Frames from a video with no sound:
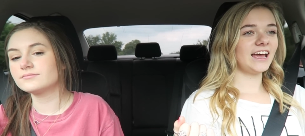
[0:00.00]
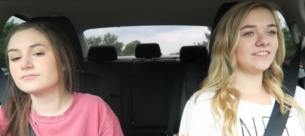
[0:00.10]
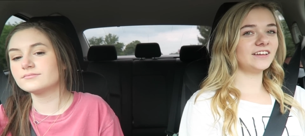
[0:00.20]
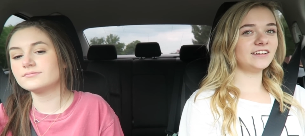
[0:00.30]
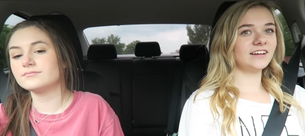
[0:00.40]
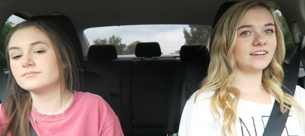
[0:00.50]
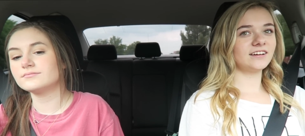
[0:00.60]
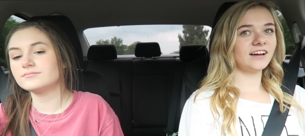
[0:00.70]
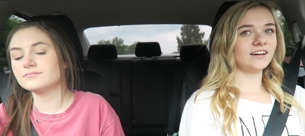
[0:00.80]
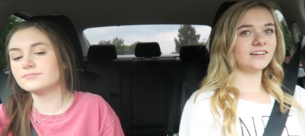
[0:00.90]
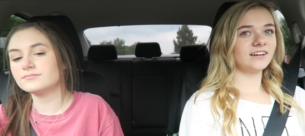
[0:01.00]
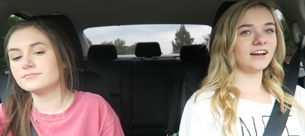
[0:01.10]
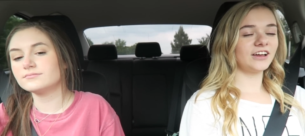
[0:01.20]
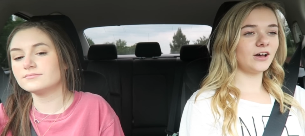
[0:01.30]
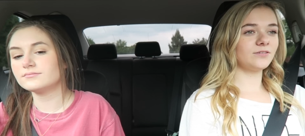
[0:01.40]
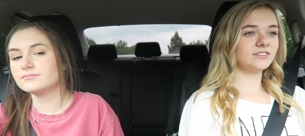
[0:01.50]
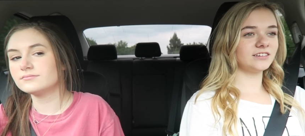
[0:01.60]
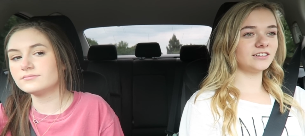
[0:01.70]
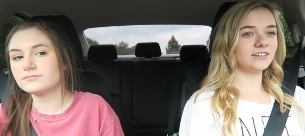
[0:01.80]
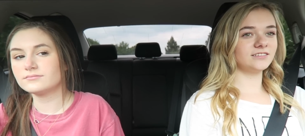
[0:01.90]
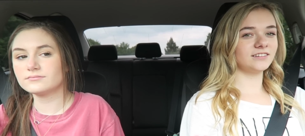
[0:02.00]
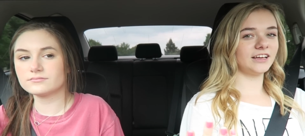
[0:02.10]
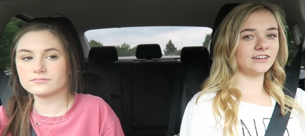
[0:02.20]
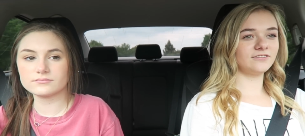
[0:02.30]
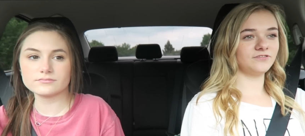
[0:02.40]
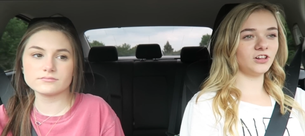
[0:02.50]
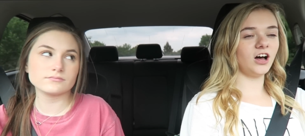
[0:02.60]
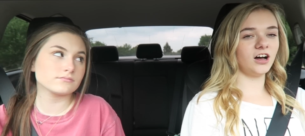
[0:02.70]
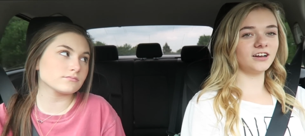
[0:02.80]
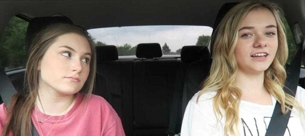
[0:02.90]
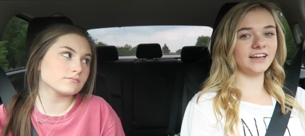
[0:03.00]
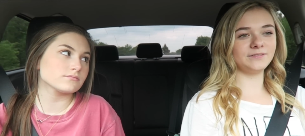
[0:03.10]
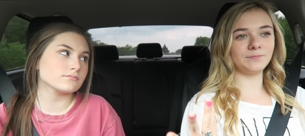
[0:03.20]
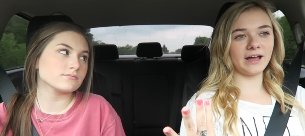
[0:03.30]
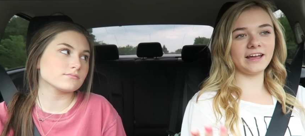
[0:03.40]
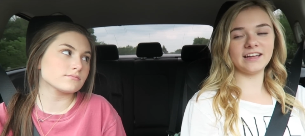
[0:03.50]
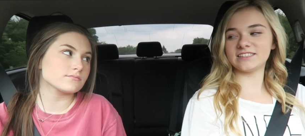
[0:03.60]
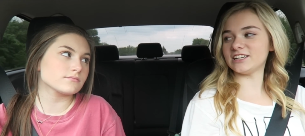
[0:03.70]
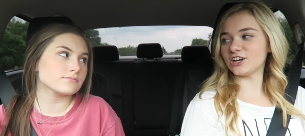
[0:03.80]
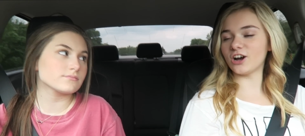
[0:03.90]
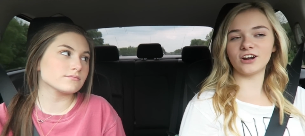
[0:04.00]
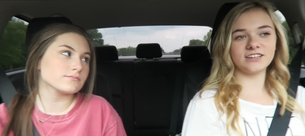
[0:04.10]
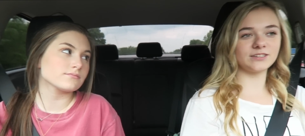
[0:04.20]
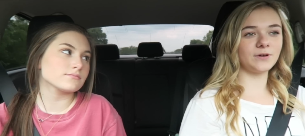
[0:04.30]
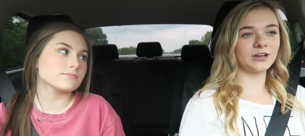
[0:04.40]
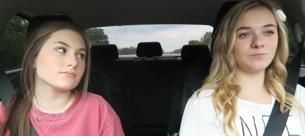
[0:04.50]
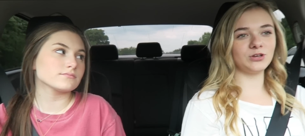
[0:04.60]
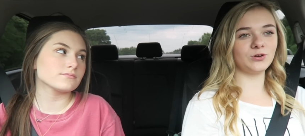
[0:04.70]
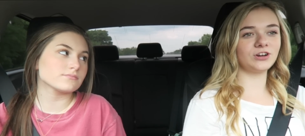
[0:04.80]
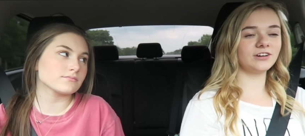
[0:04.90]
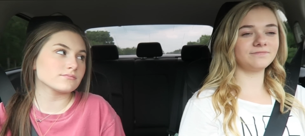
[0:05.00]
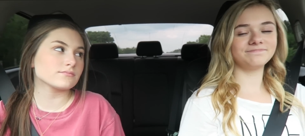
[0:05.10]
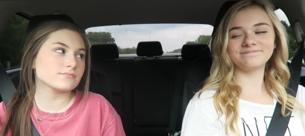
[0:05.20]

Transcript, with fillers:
Speaker 1: And then I go to like vlog, and my SD card is in my computer.